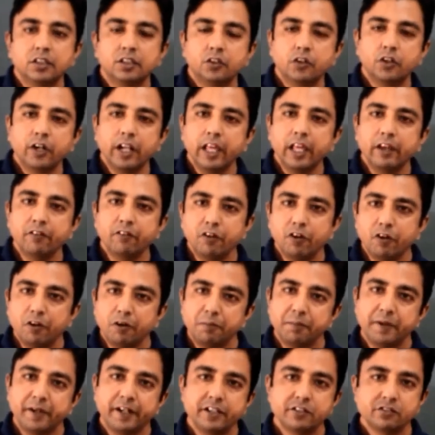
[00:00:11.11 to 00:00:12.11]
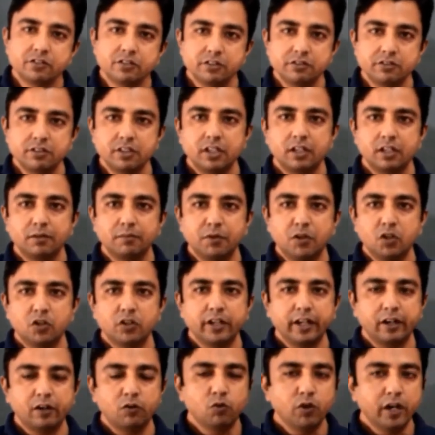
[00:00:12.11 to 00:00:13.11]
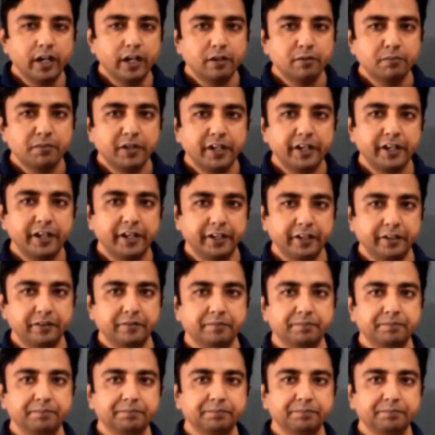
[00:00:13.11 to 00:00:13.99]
Today we will be discussing about acquired immunity.